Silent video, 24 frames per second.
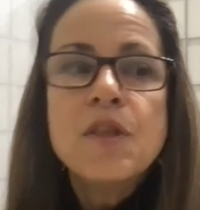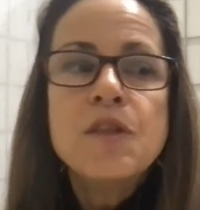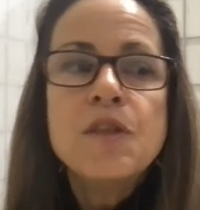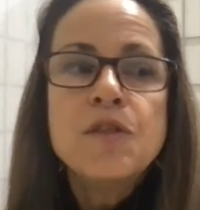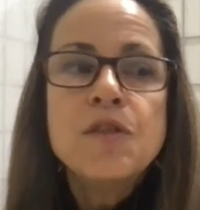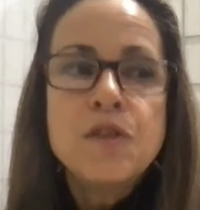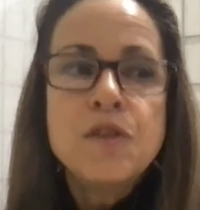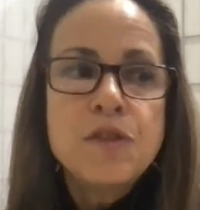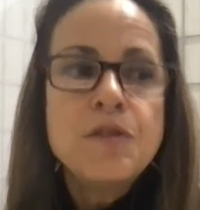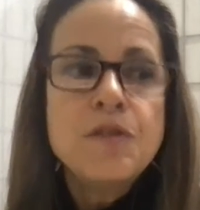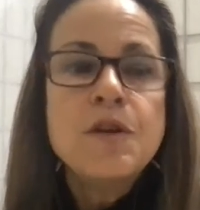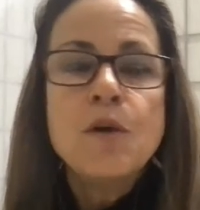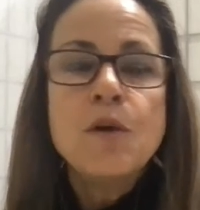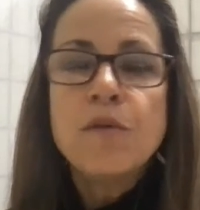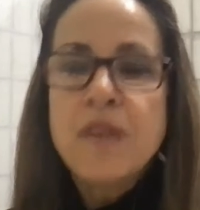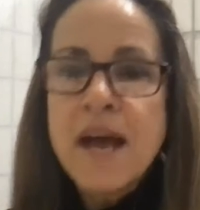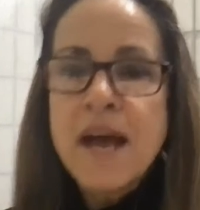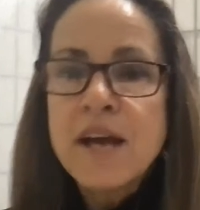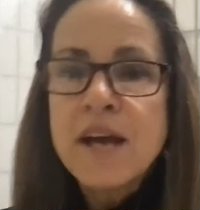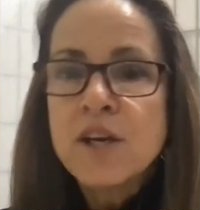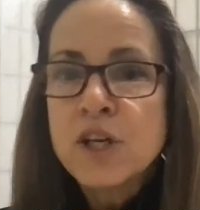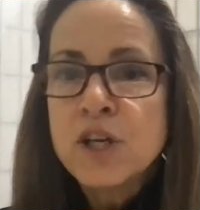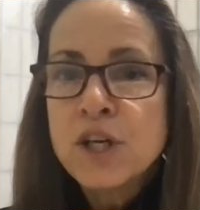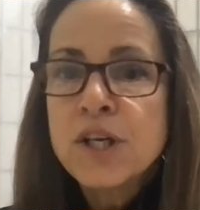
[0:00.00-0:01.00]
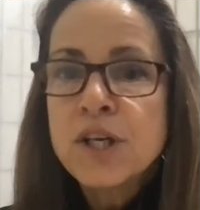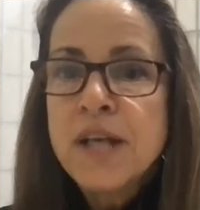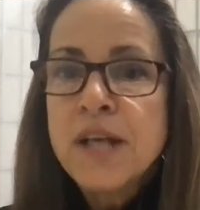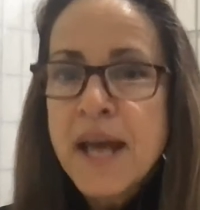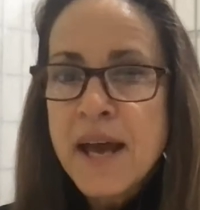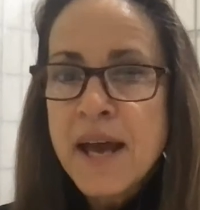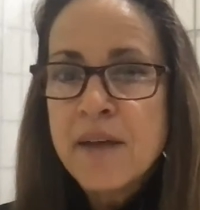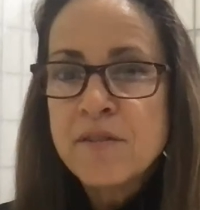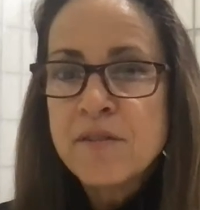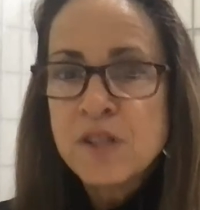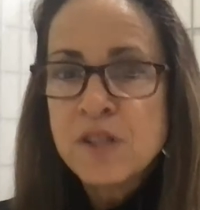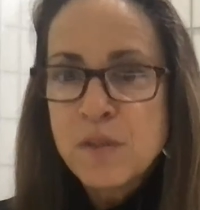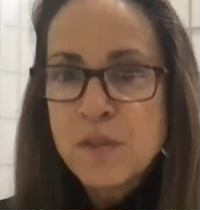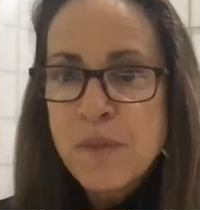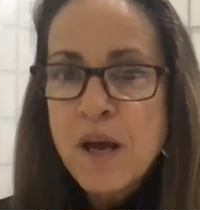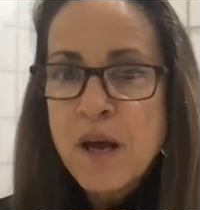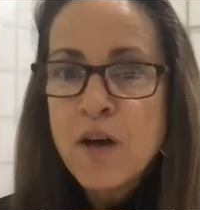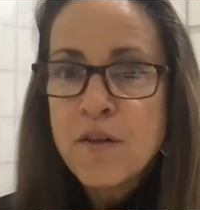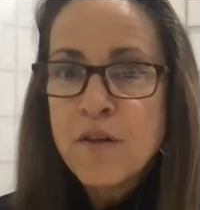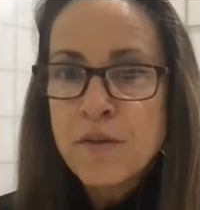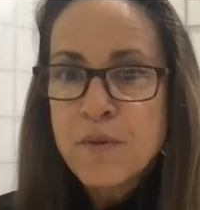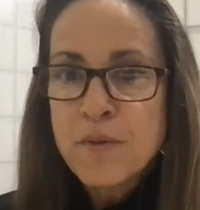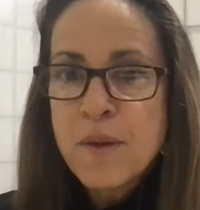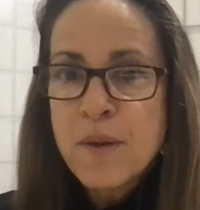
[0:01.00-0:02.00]
that could have some
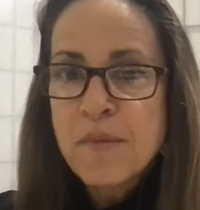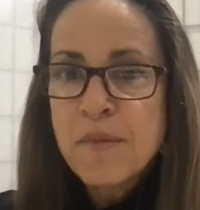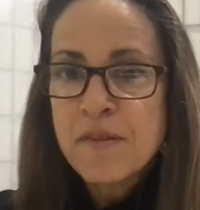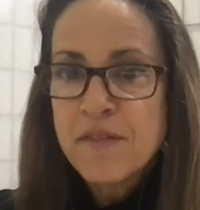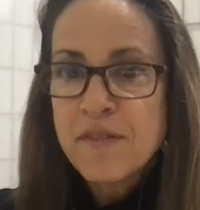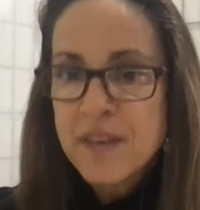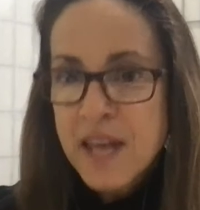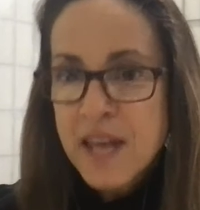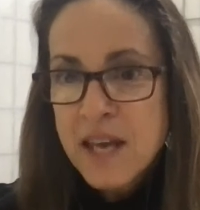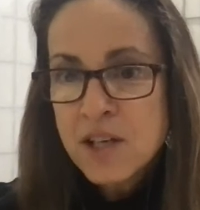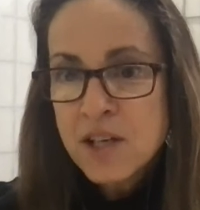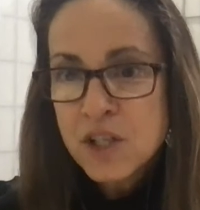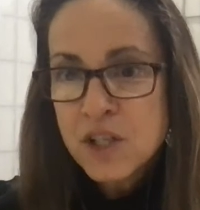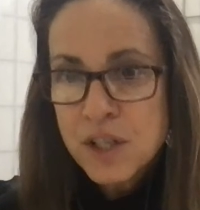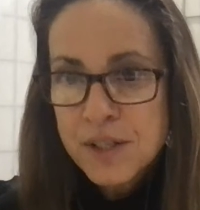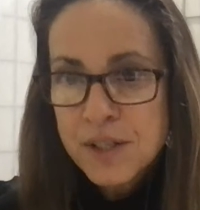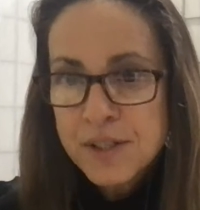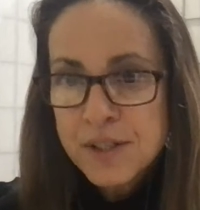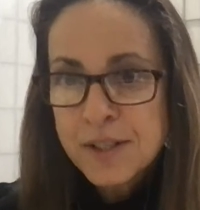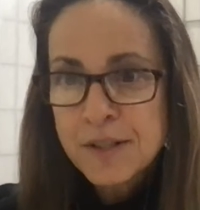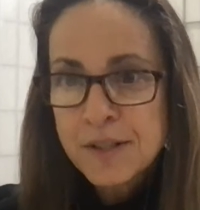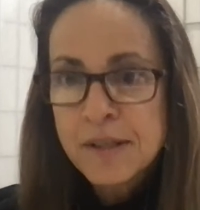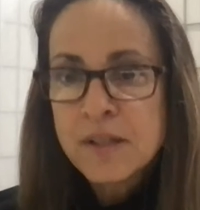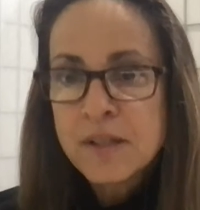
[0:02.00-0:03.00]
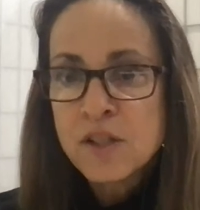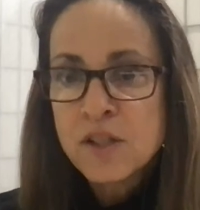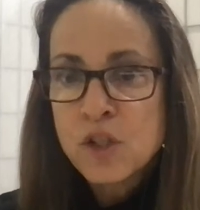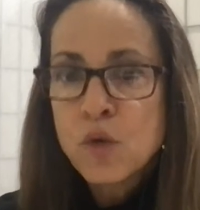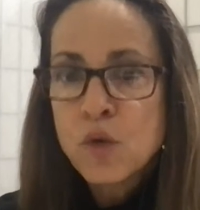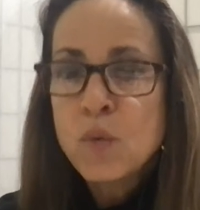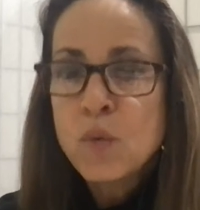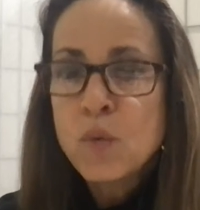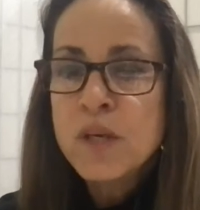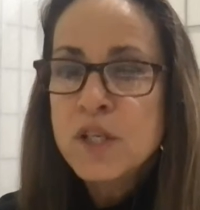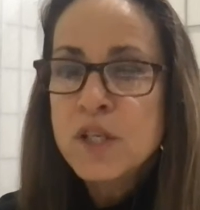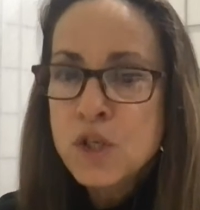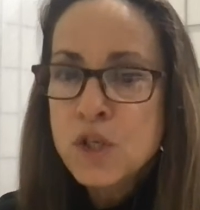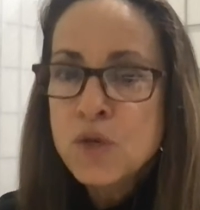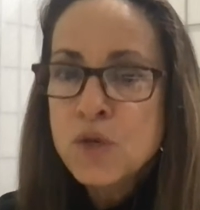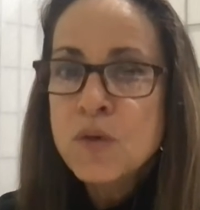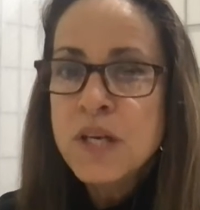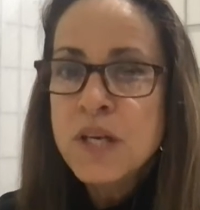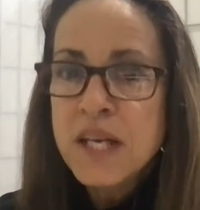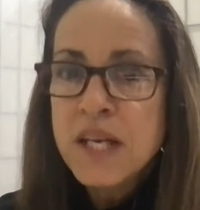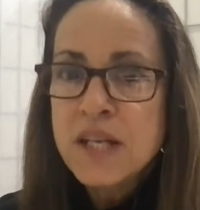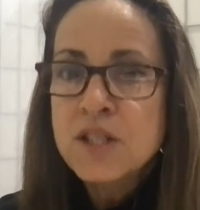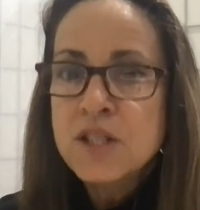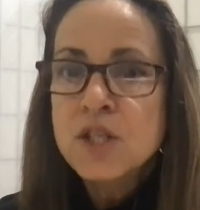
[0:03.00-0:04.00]
health ramifications. And so we do
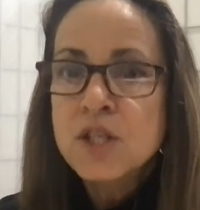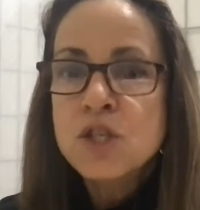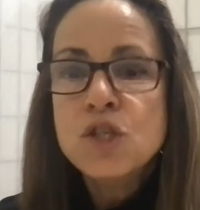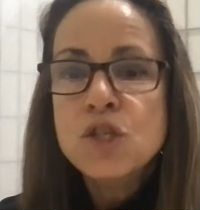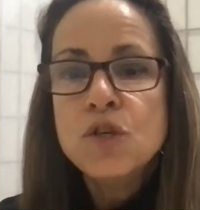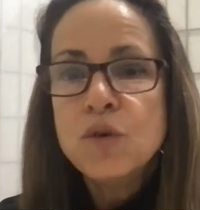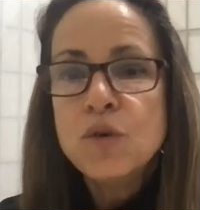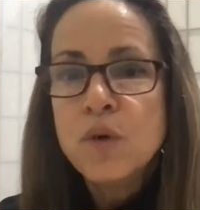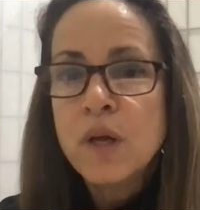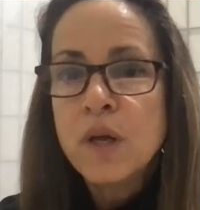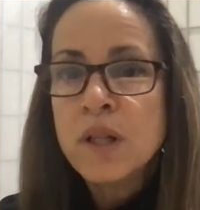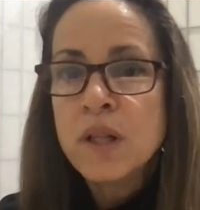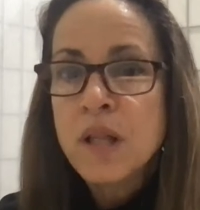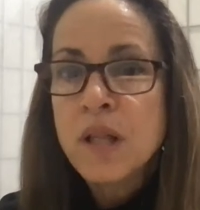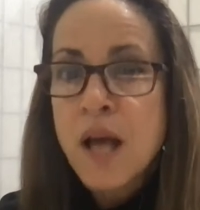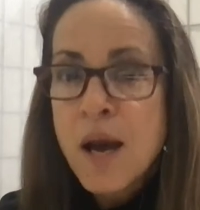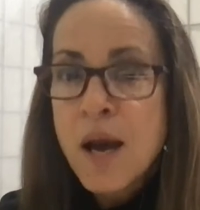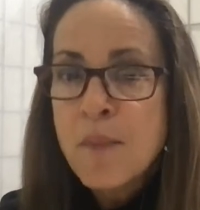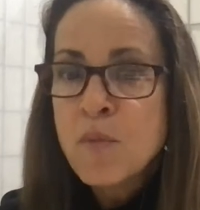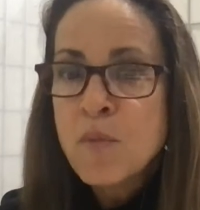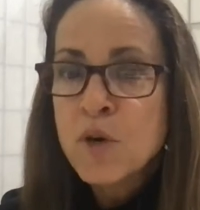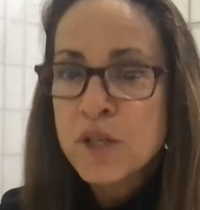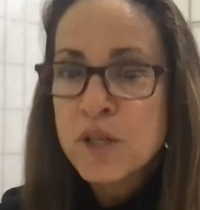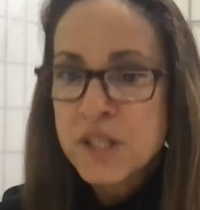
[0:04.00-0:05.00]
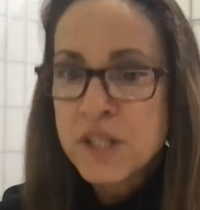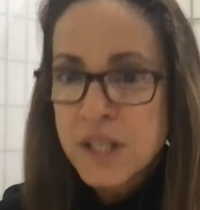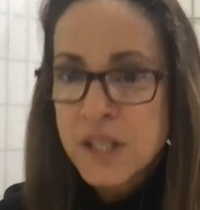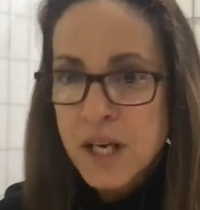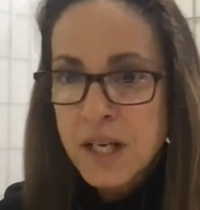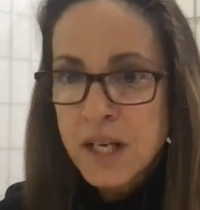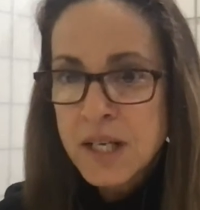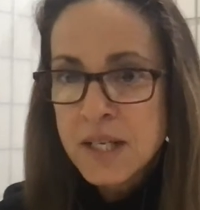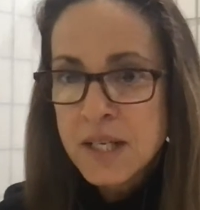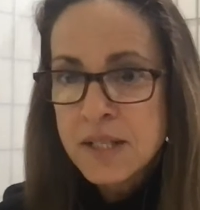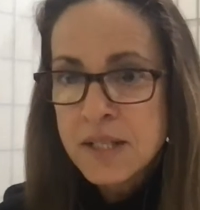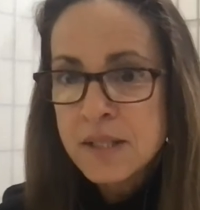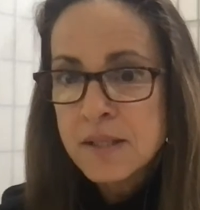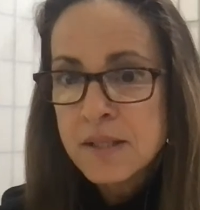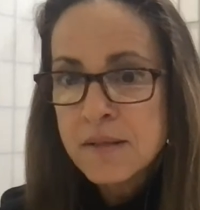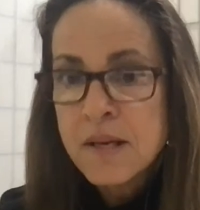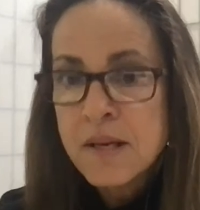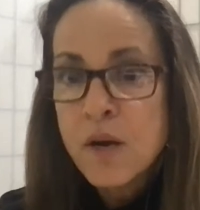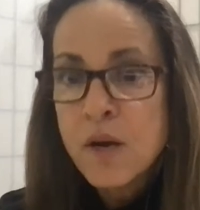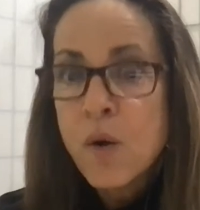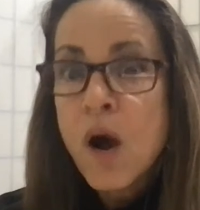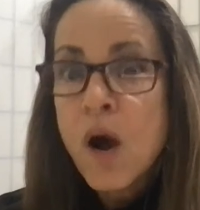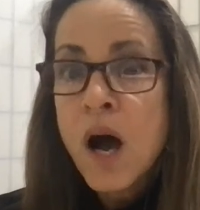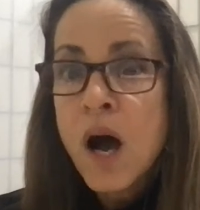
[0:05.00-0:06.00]
need to do a lot more studies,
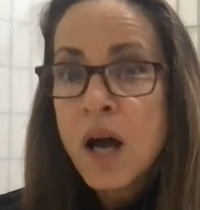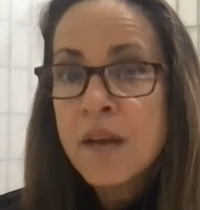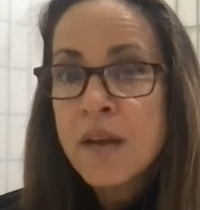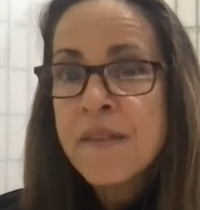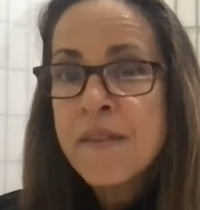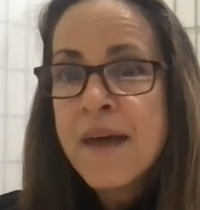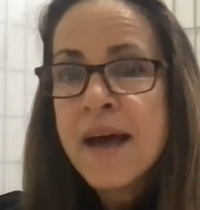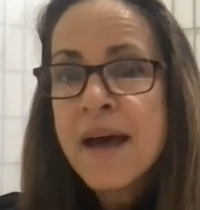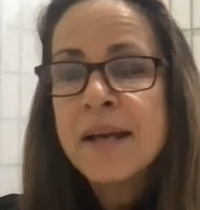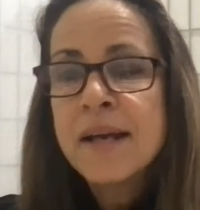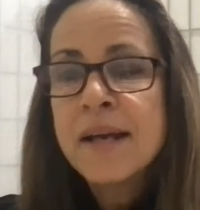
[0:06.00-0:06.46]
on that.